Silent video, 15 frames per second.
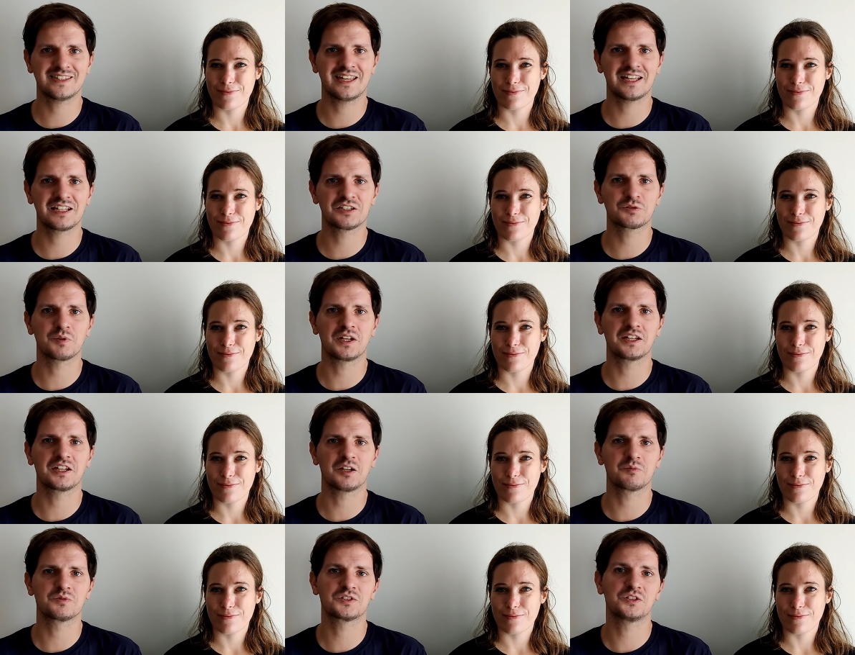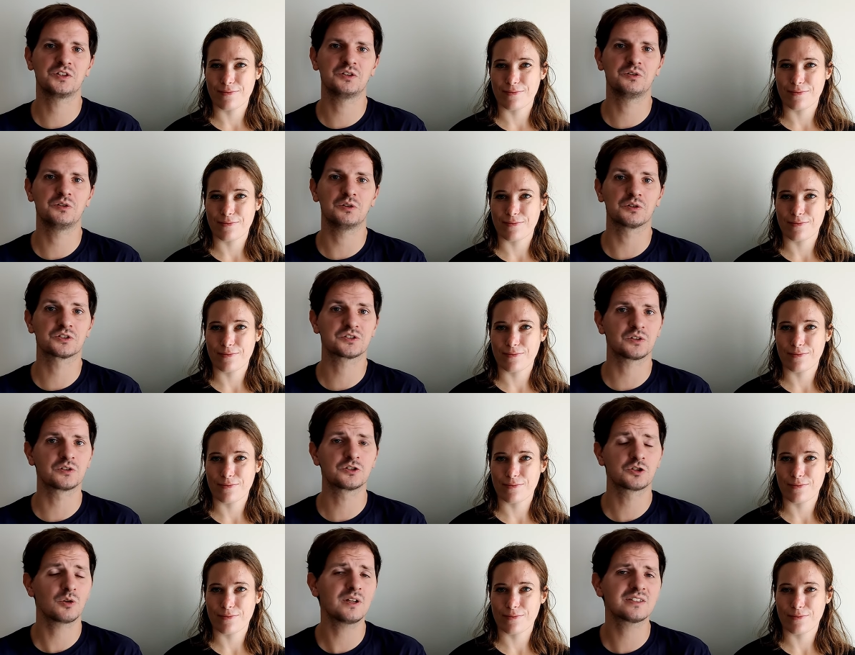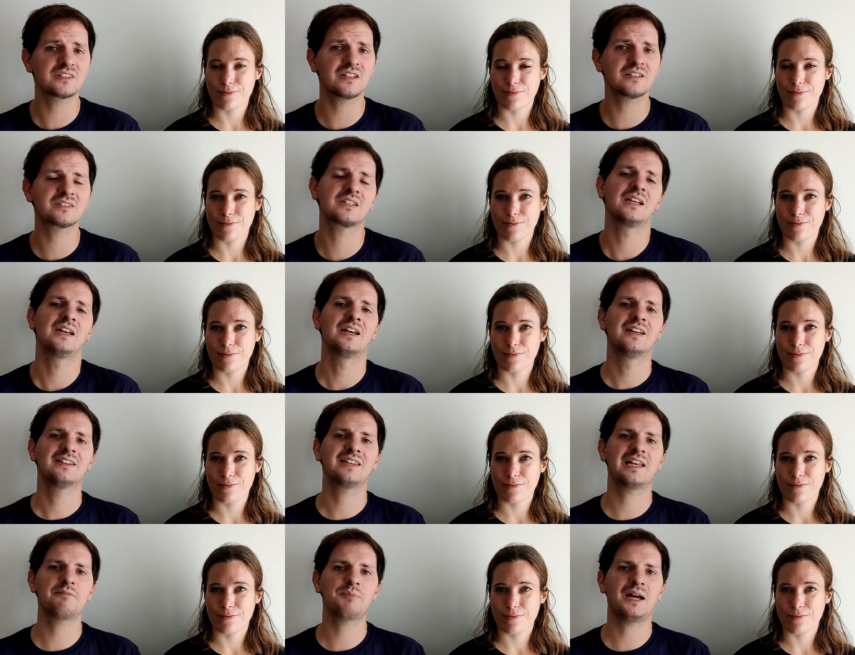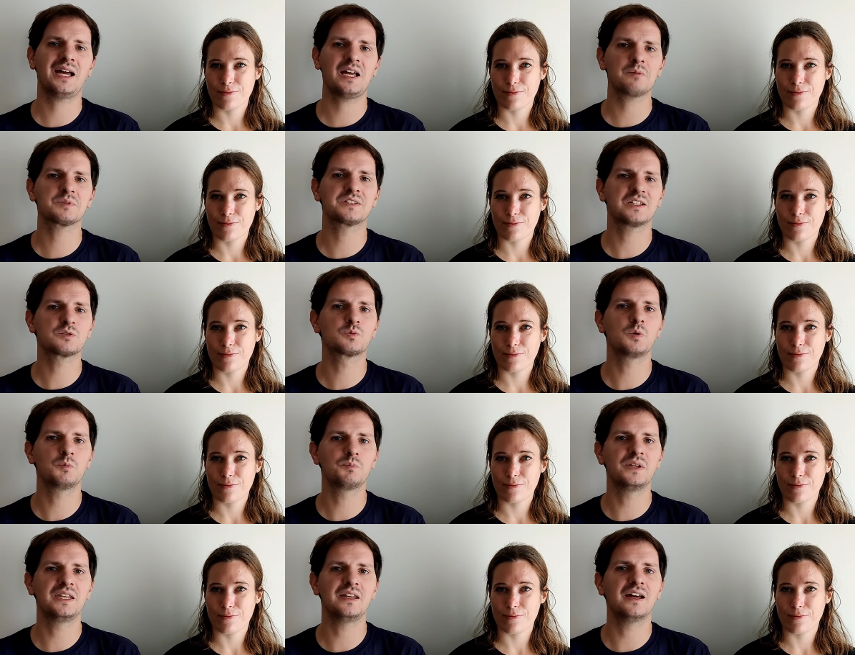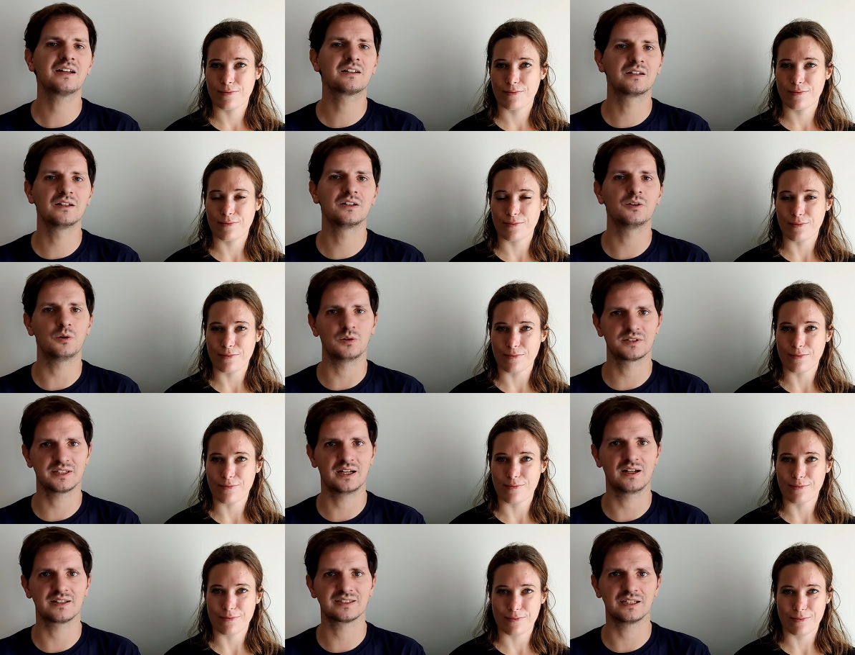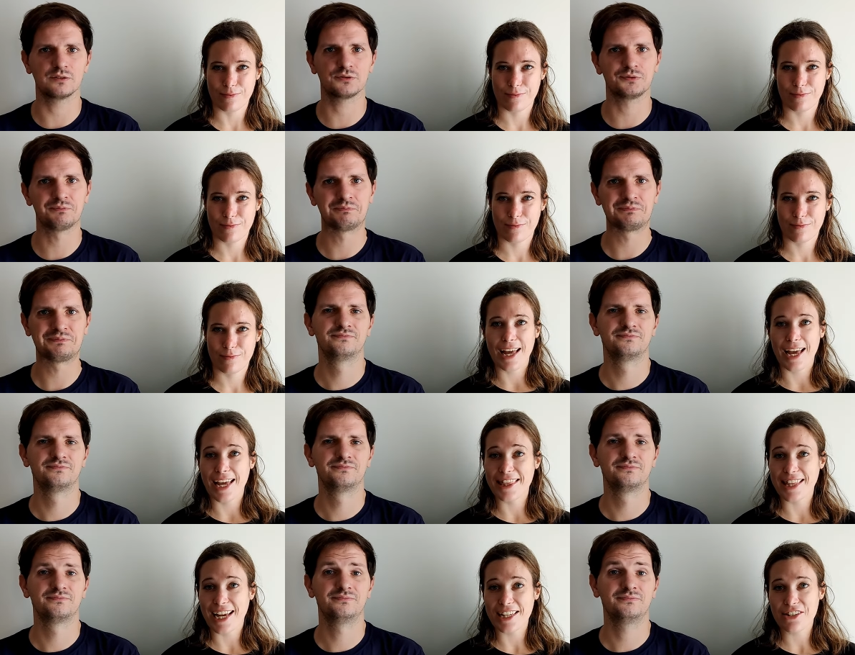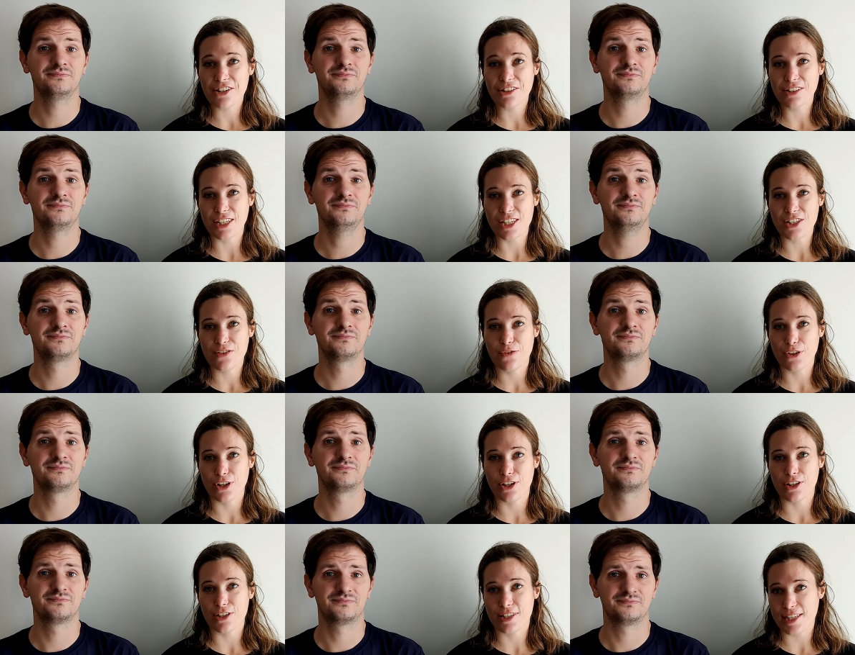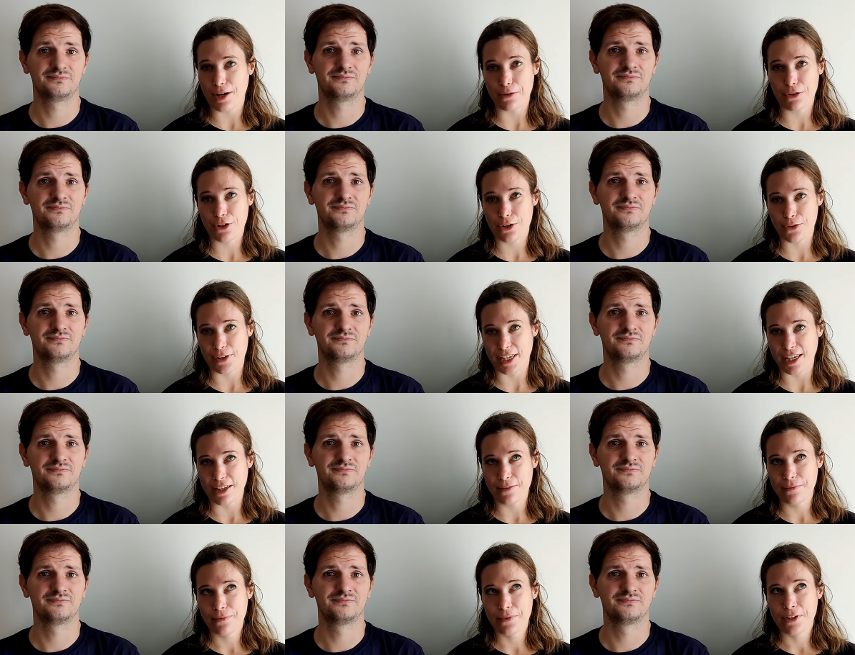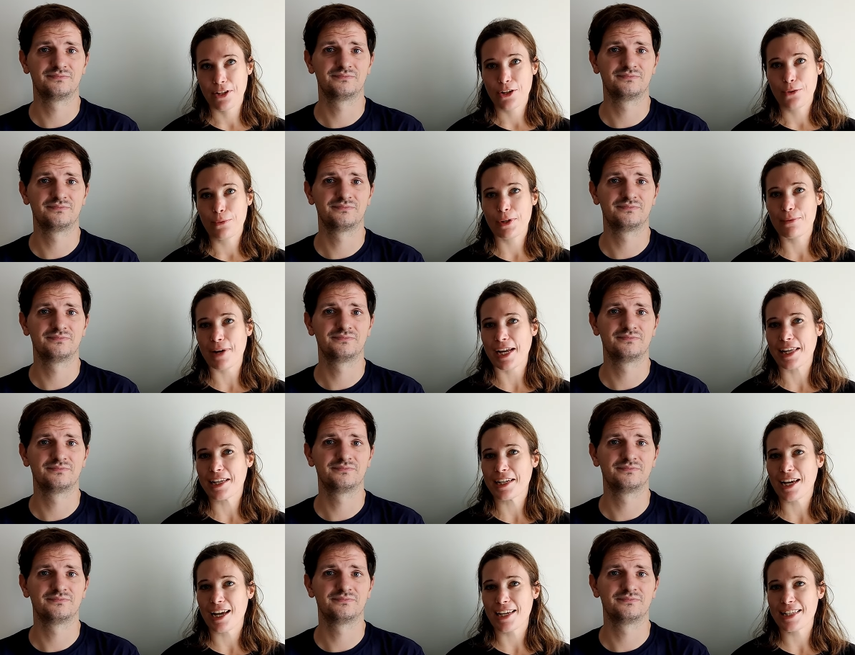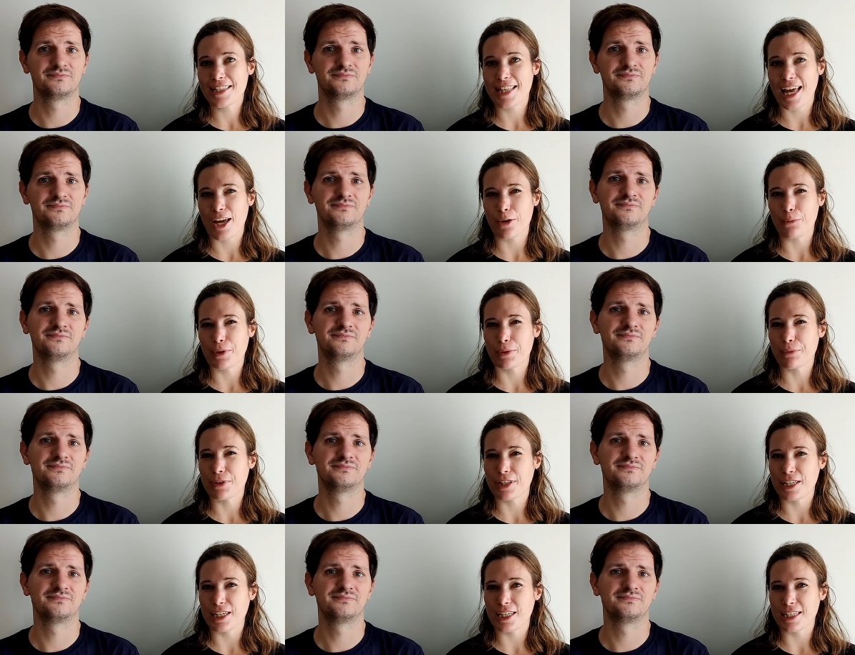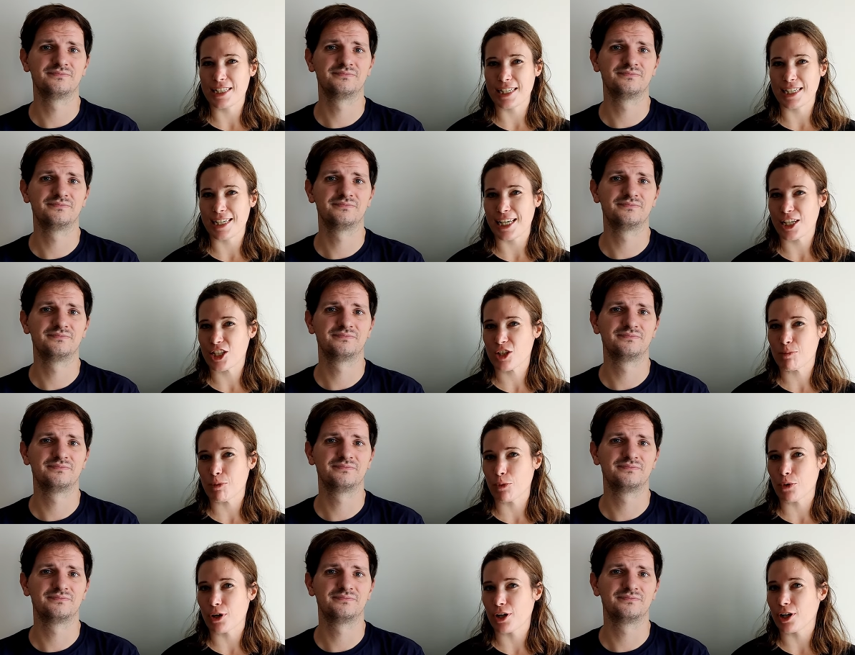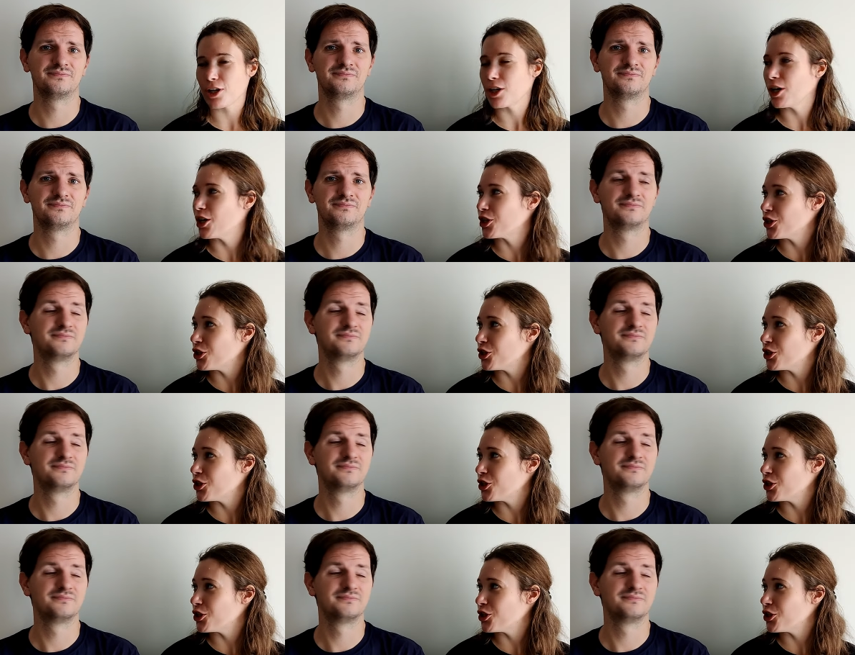Speaker 1: things when it comes to your song choices, then perhaps this would be a good alternative.
Speaker 2: And that's our list for South Korea. We recognize that we really didn't explore a